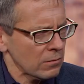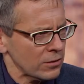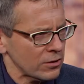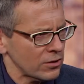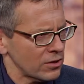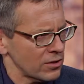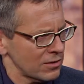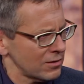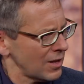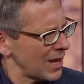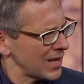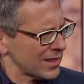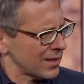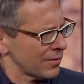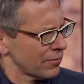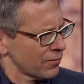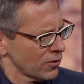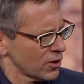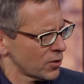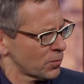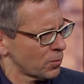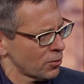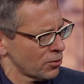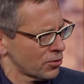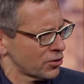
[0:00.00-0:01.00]
which is not the
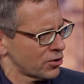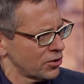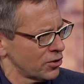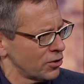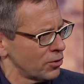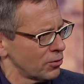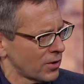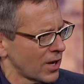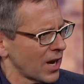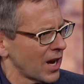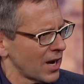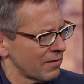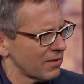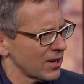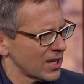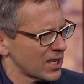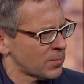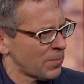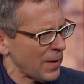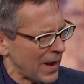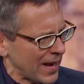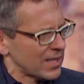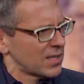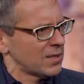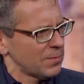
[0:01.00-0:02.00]
first person you'd kind of
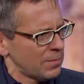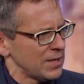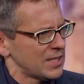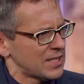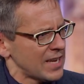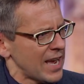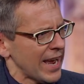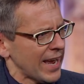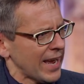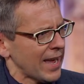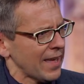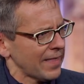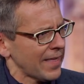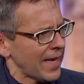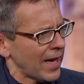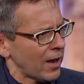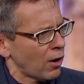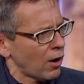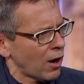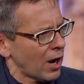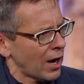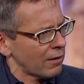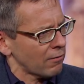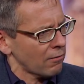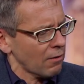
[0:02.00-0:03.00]
expect to be taking them
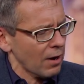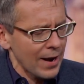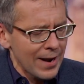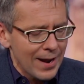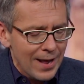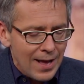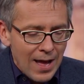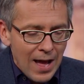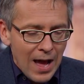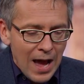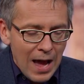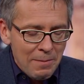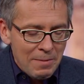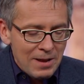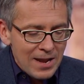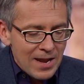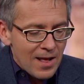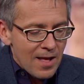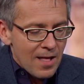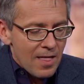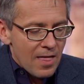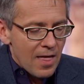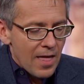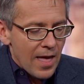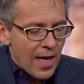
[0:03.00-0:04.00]
on, I mean,
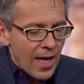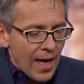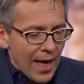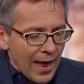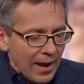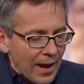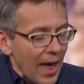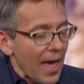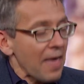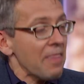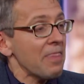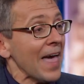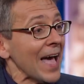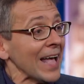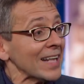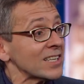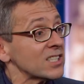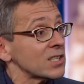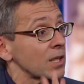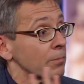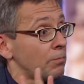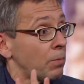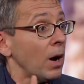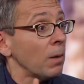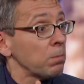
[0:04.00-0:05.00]
and
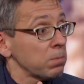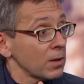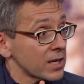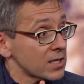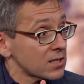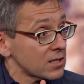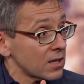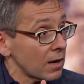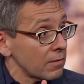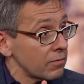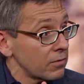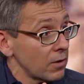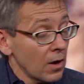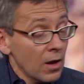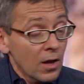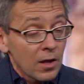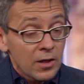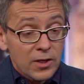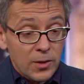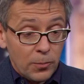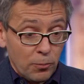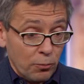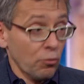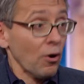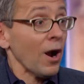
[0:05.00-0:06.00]
that's the public stuff.
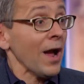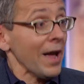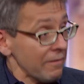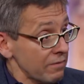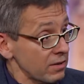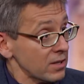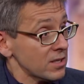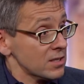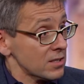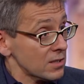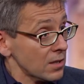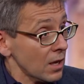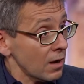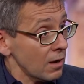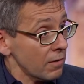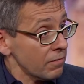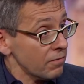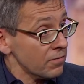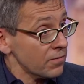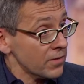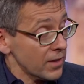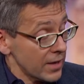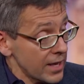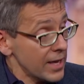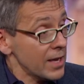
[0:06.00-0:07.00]
The private
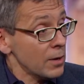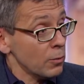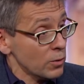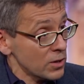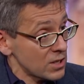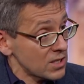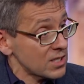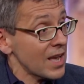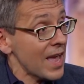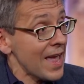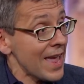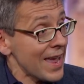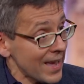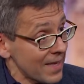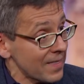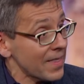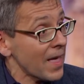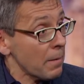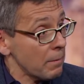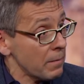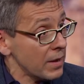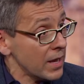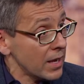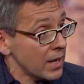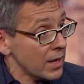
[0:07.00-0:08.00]
stuff that he was saying in
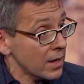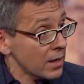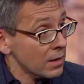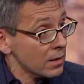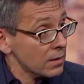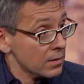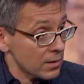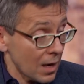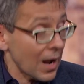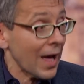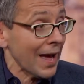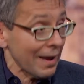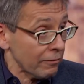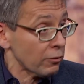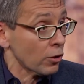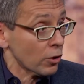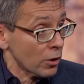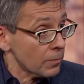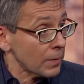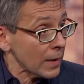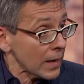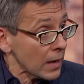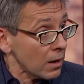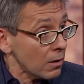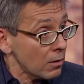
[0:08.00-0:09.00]
that meeting that I've heard
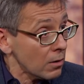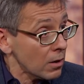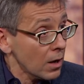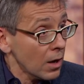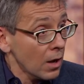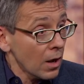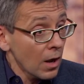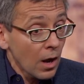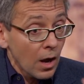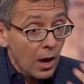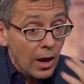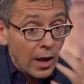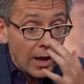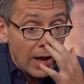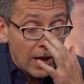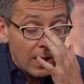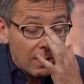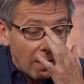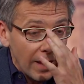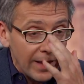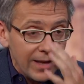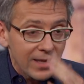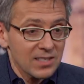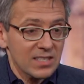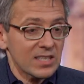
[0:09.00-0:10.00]
about,
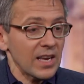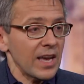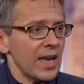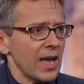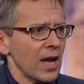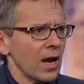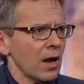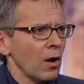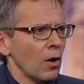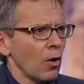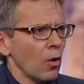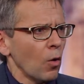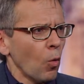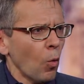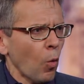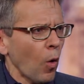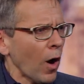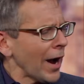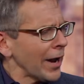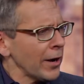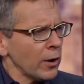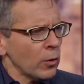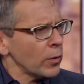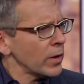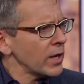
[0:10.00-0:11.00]
like saying,
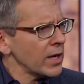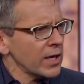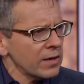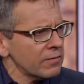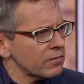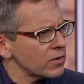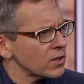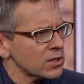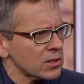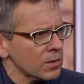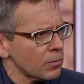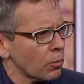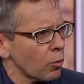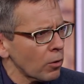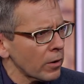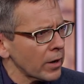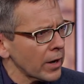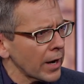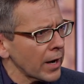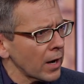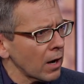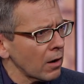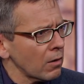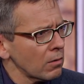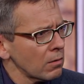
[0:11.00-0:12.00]
why do we even support
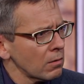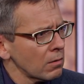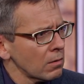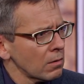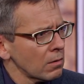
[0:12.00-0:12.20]
NATO?